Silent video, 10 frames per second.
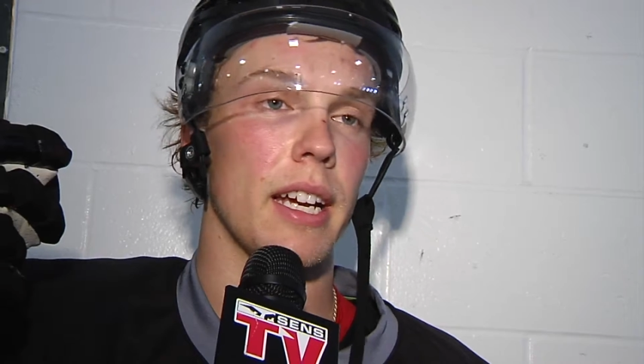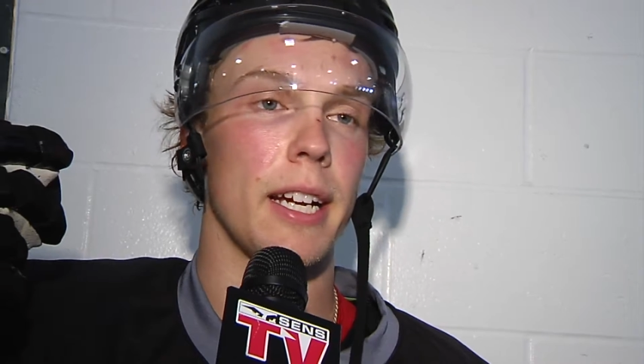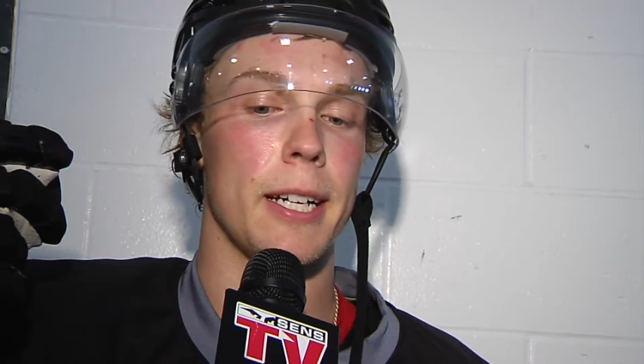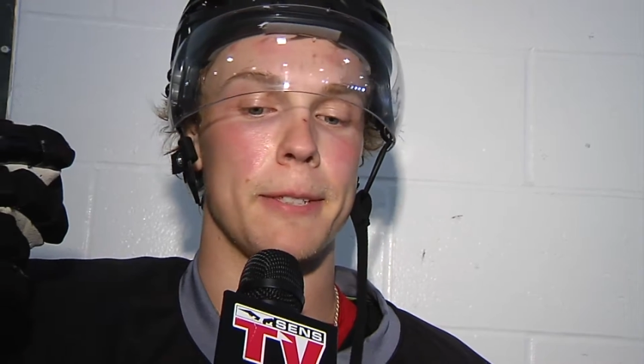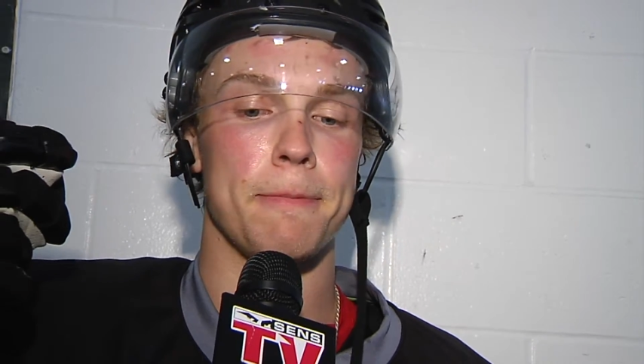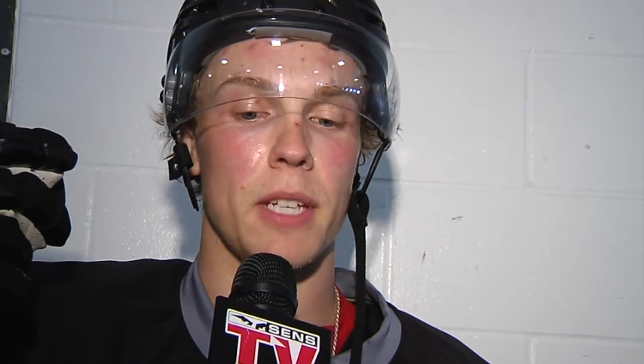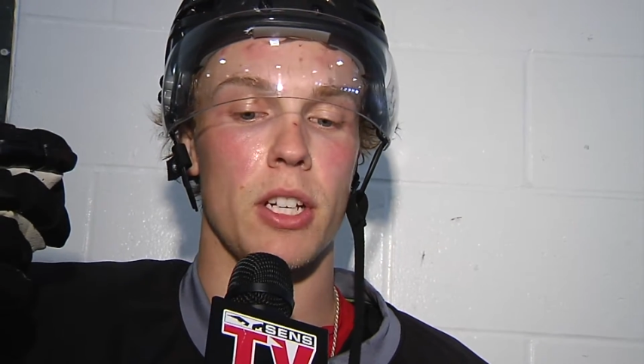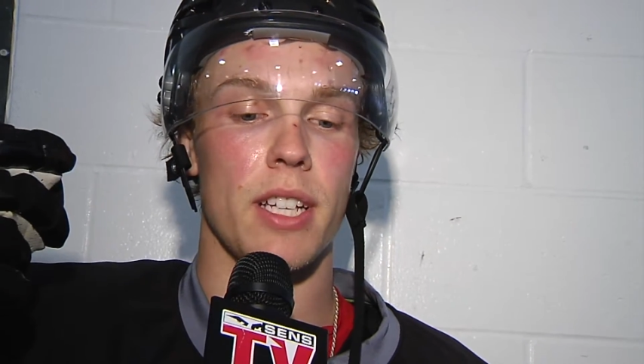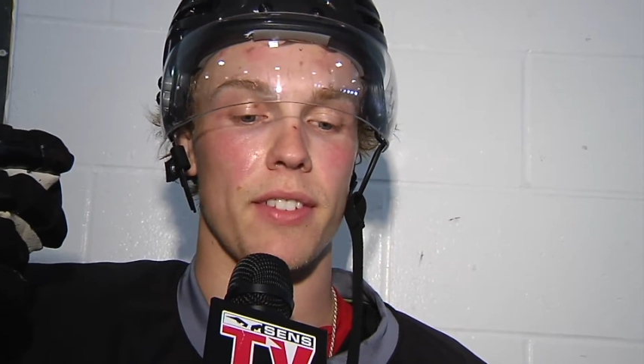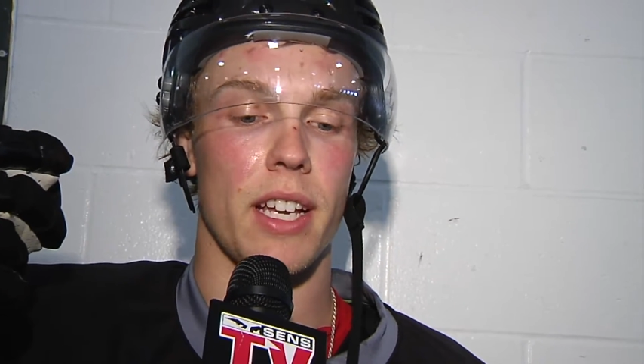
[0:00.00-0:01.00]
uh, you
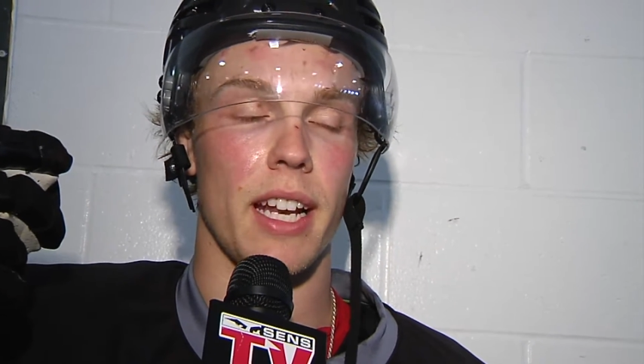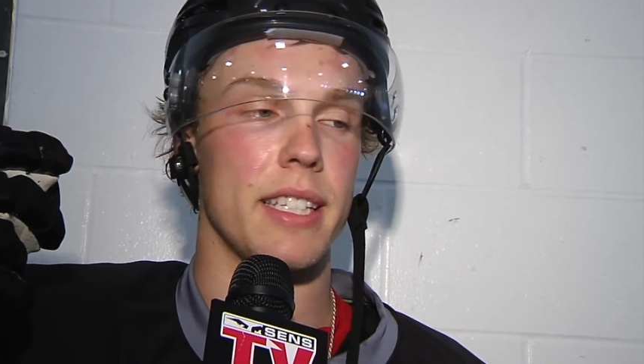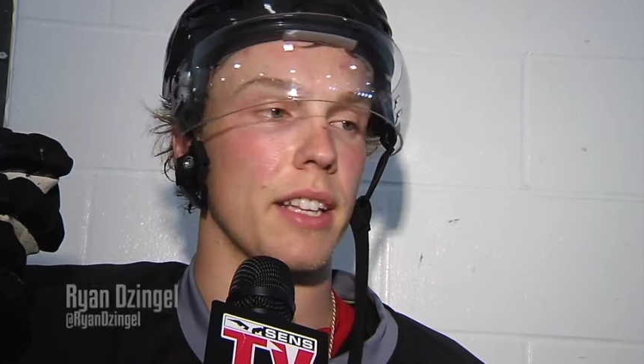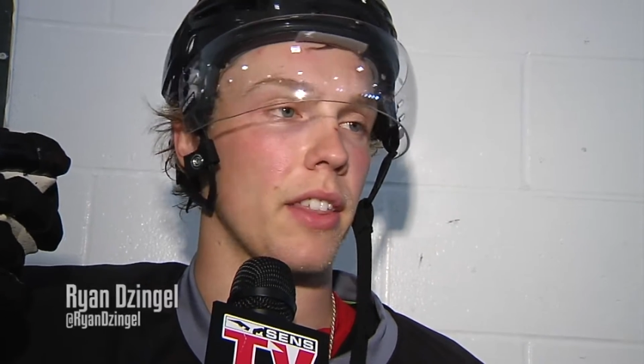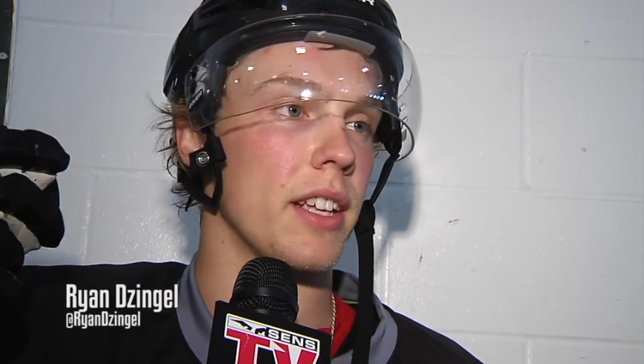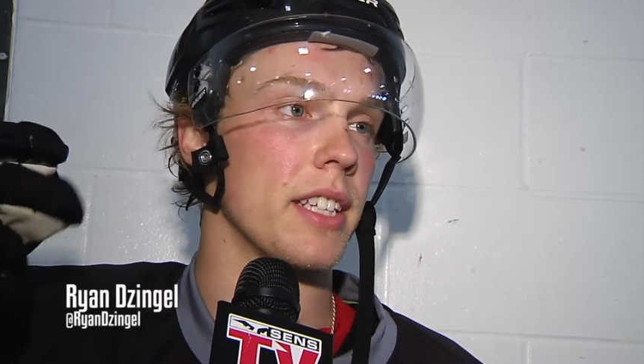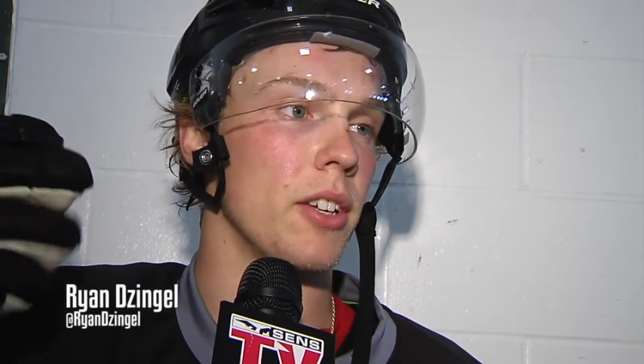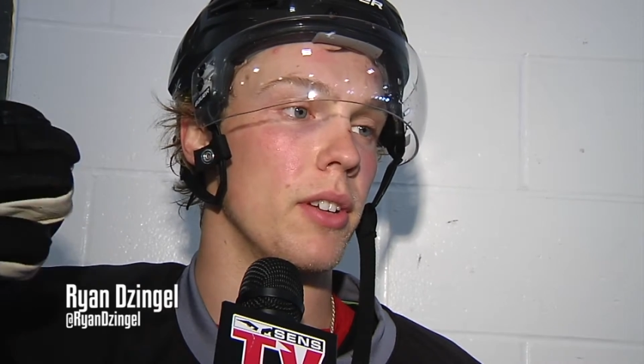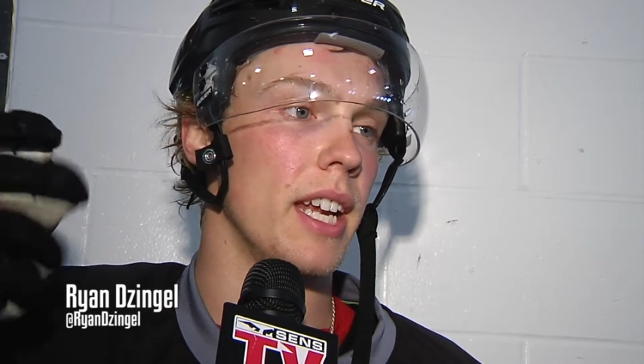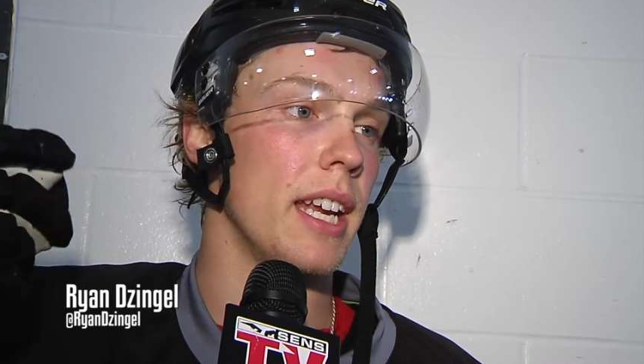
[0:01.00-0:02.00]
just have to kind of take the things that
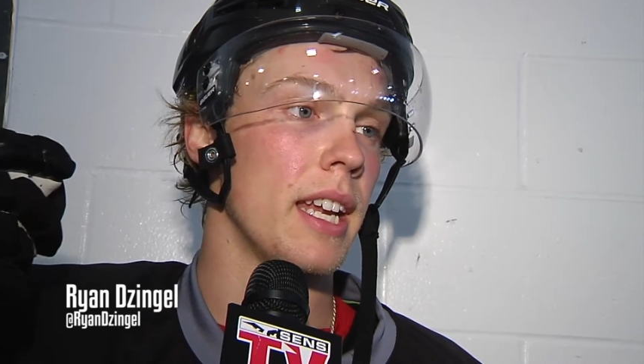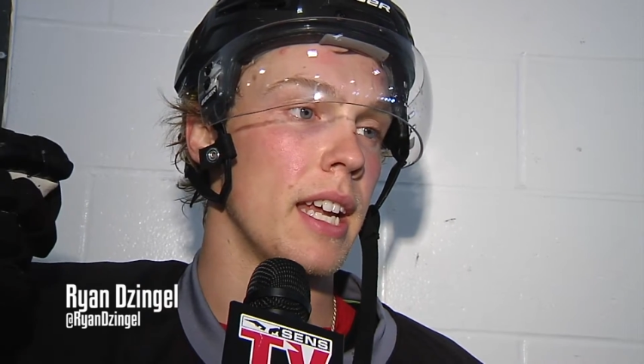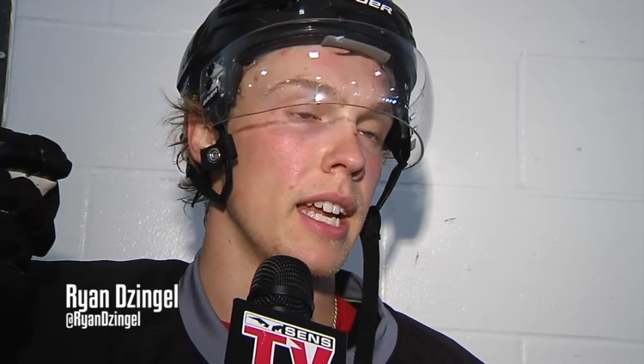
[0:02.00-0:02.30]
you need